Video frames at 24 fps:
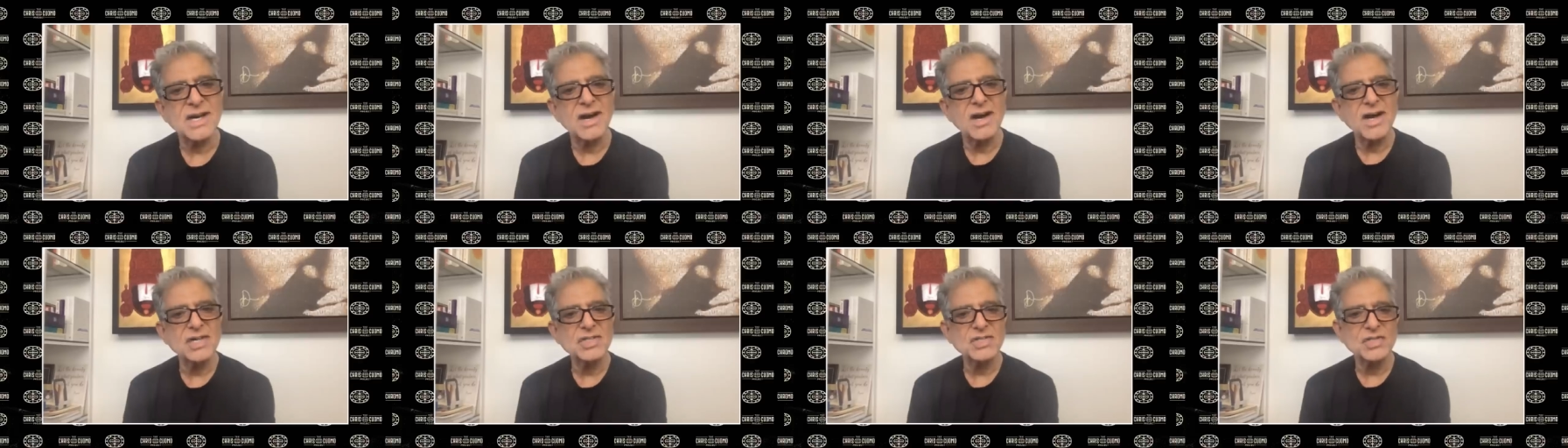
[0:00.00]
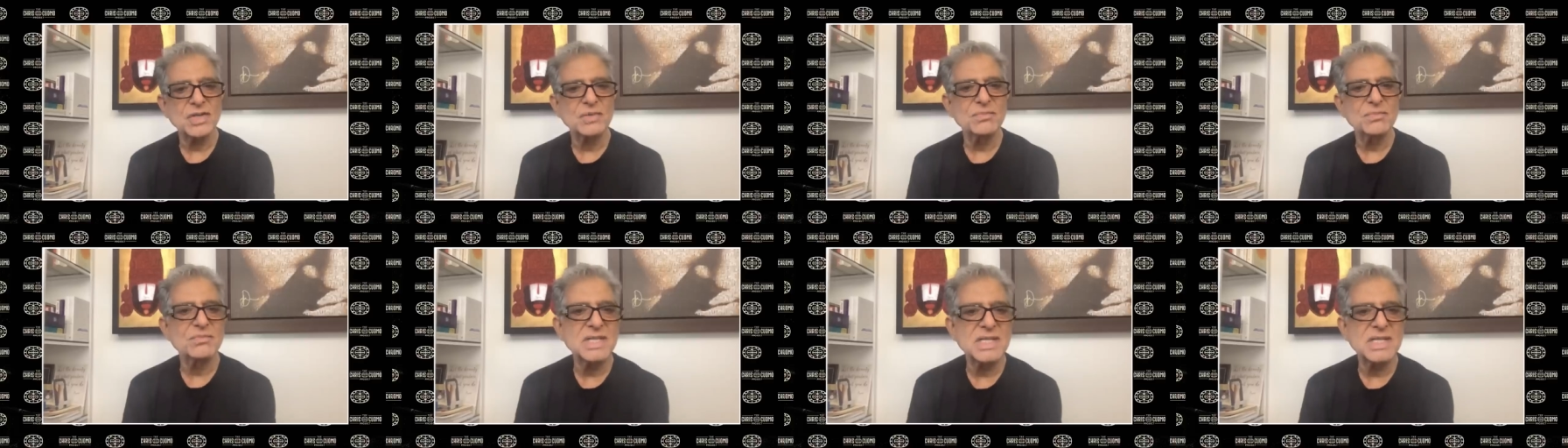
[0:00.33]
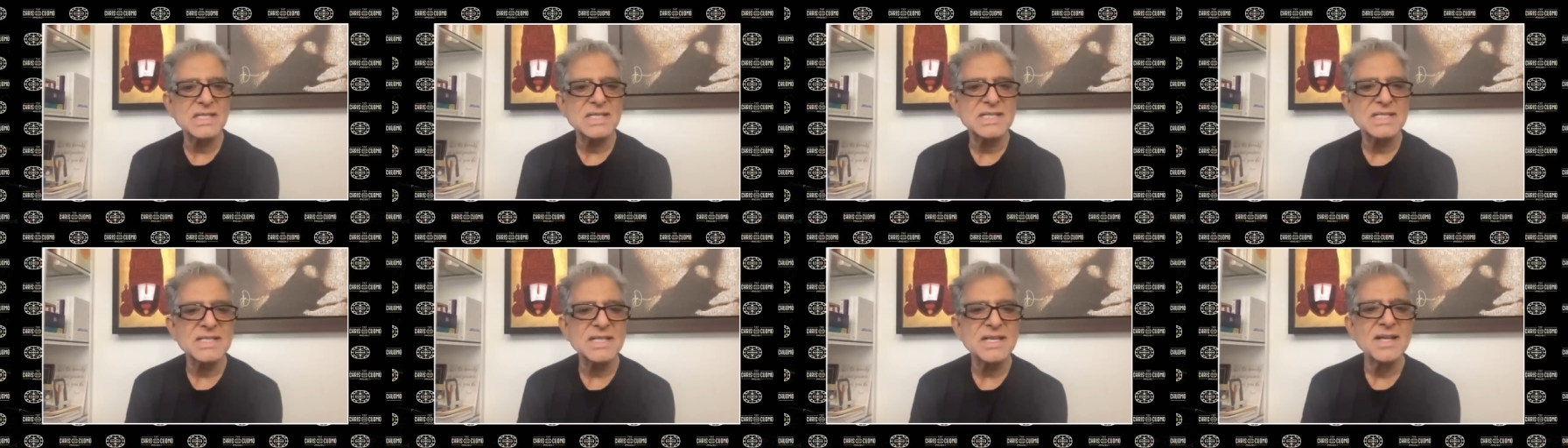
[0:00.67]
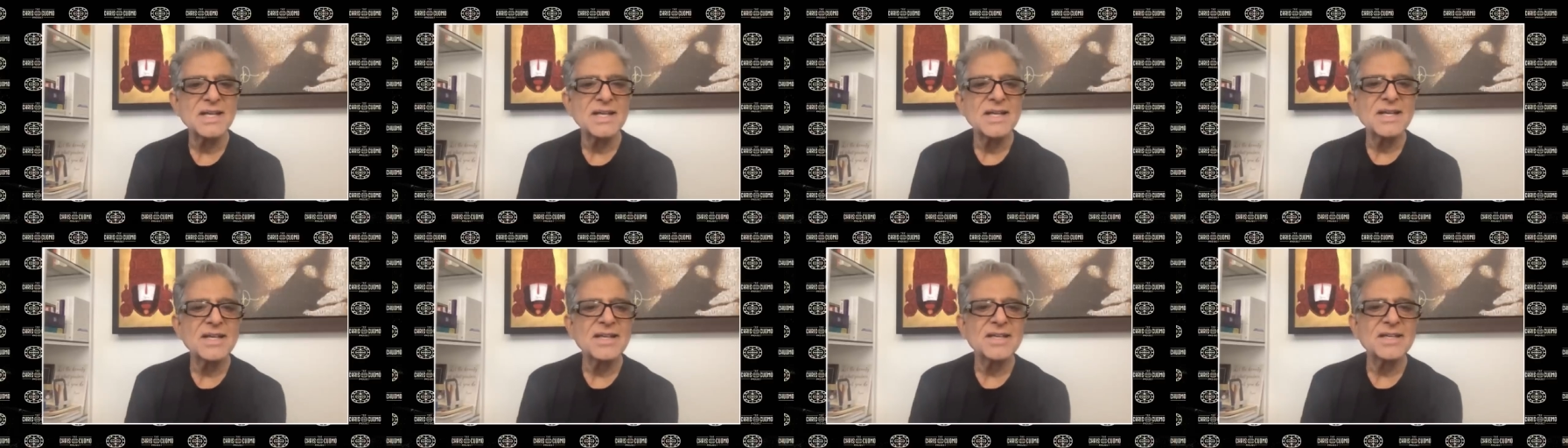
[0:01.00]
Ashram means,
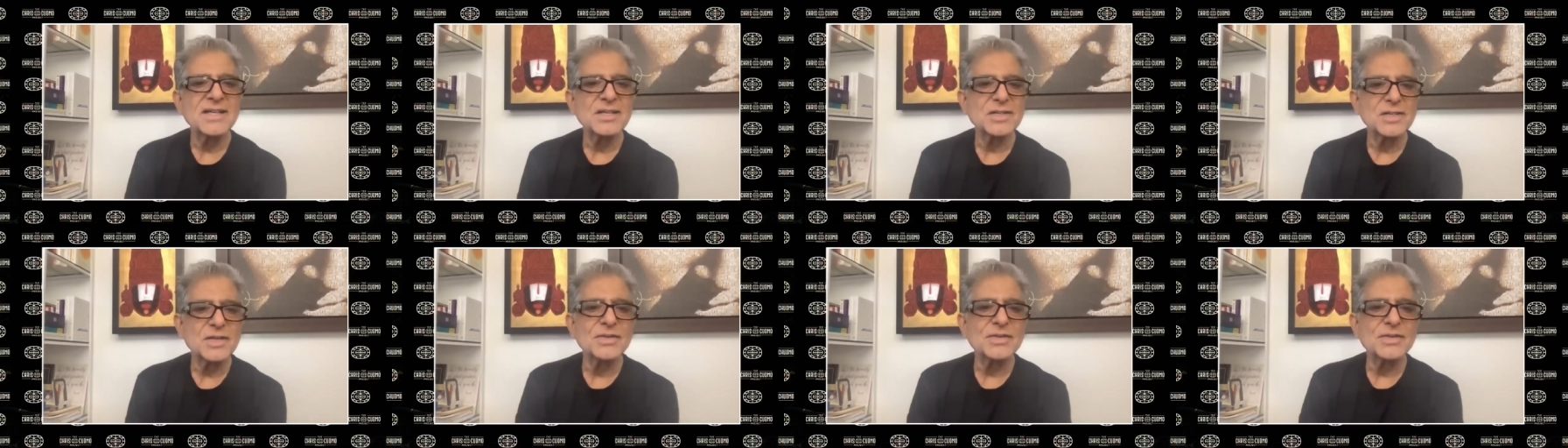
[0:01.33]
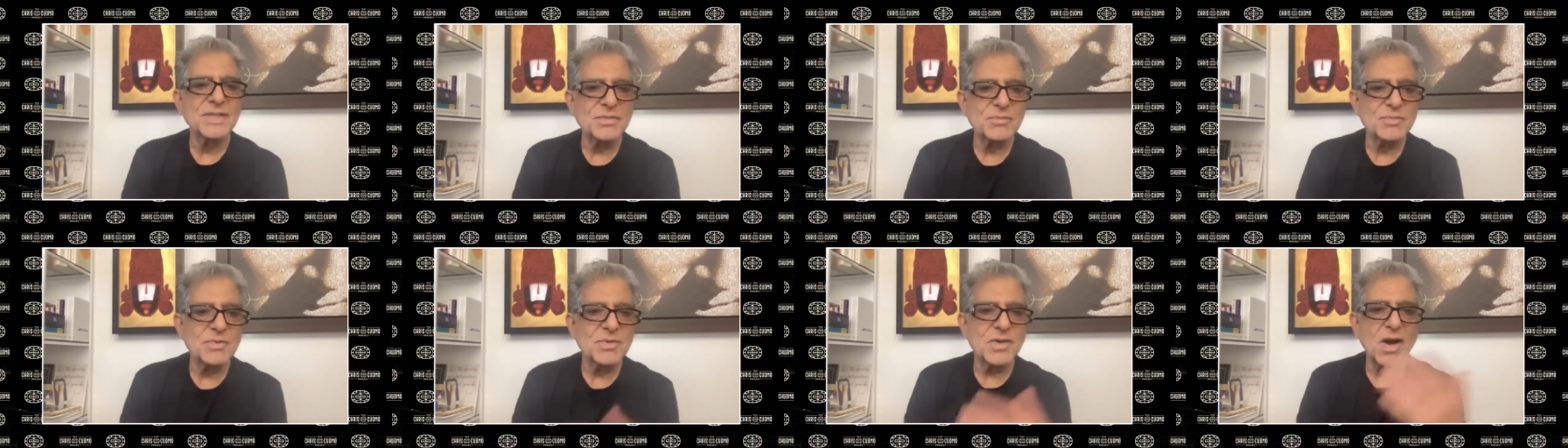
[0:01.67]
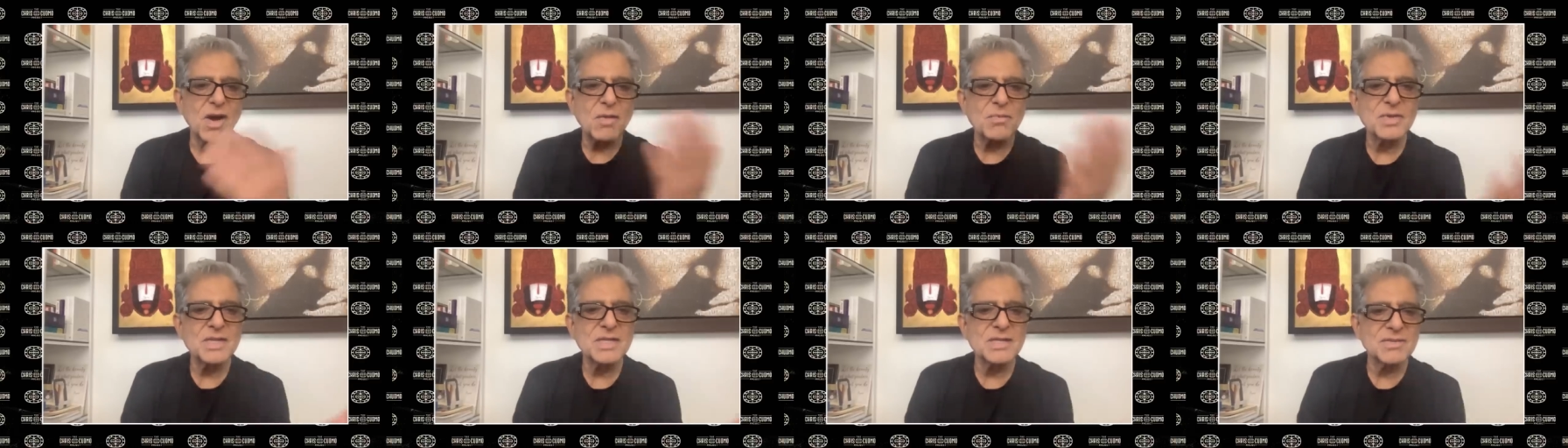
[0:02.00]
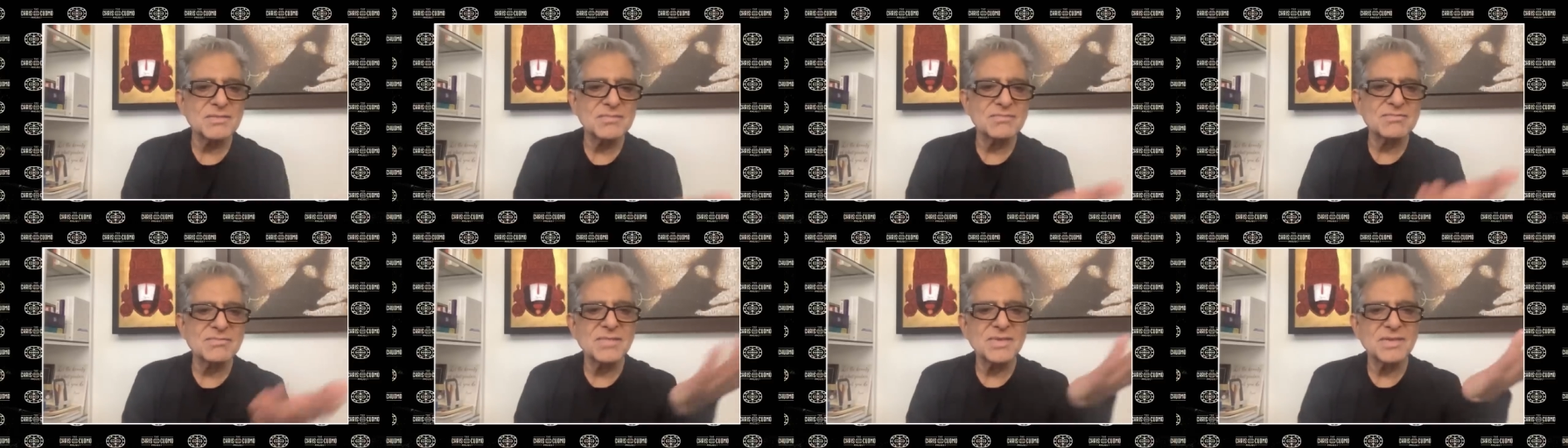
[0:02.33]
you know, the common